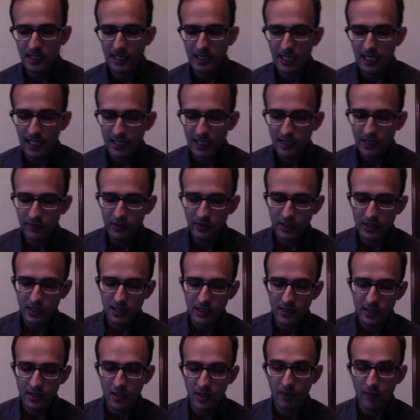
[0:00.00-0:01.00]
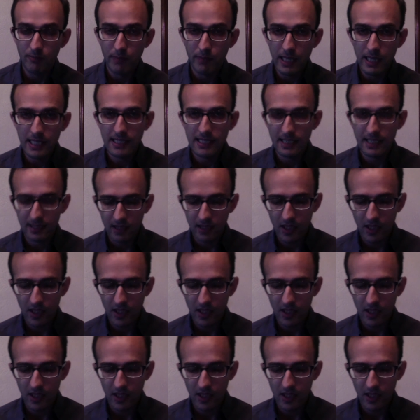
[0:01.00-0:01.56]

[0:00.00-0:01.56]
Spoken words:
and activities of basic